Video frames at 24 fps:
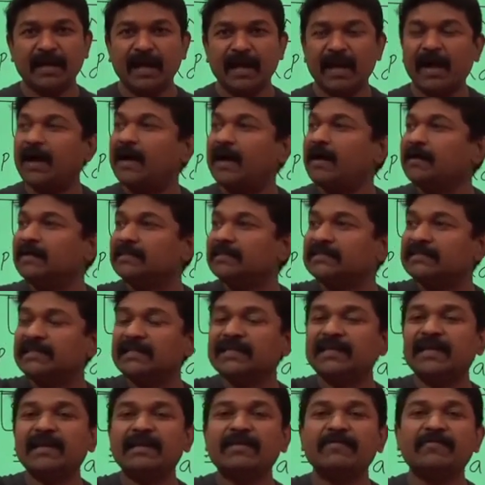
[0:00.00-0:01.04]
and see
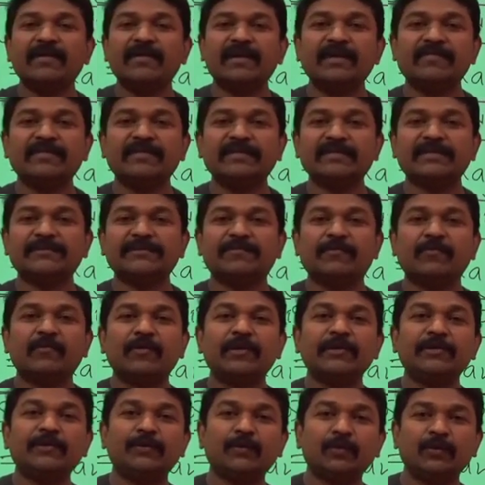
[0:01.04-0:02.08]
the river which is
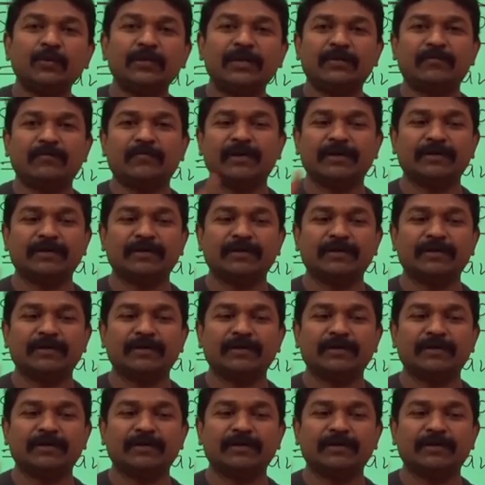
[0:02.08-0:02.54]
flowing through that one.